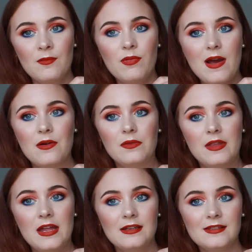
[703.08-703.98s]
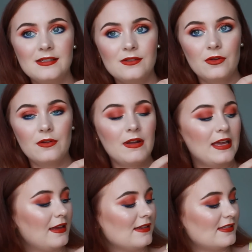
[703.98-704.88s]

brown that is sort of like a